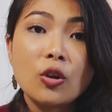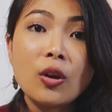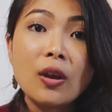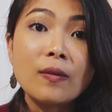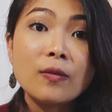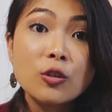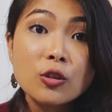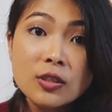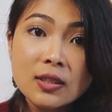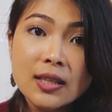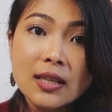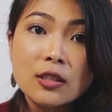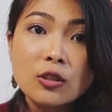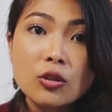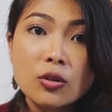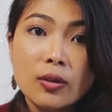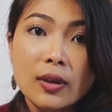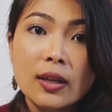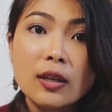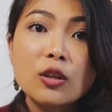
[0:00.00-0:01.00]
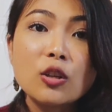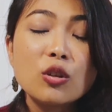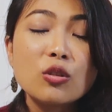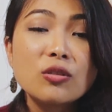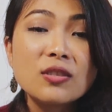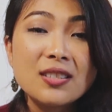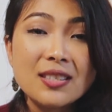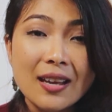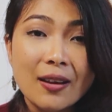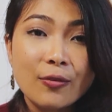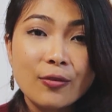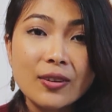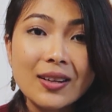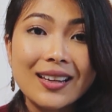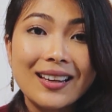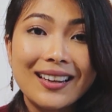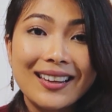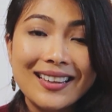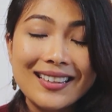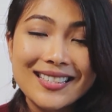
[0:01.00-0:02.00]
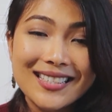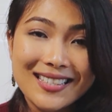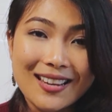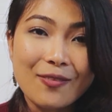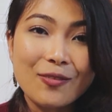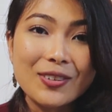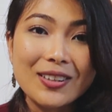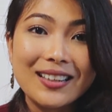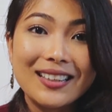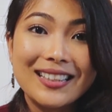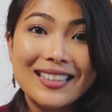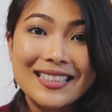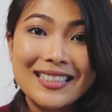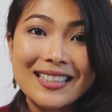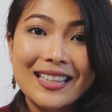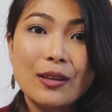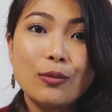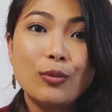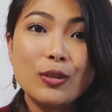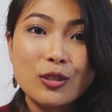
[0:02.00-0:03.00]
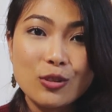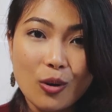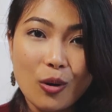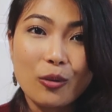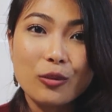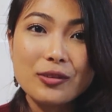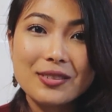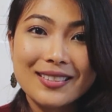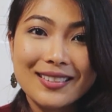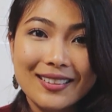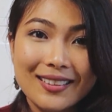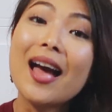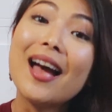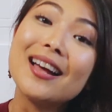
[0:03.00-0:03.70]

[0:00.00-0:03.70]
if you stick to it, you definitely see results.